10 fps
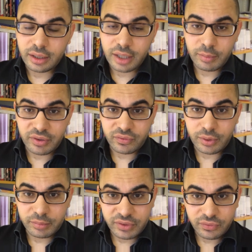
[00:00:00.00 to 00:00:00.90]
coming
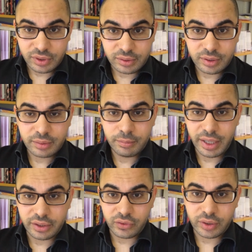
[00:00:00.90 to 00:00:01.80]
from different
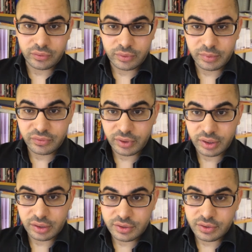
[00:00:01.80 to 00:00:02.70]
background, from different
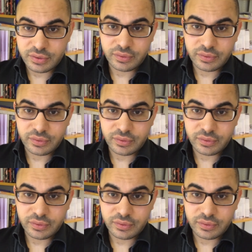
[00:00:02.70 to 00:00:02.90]
cultures,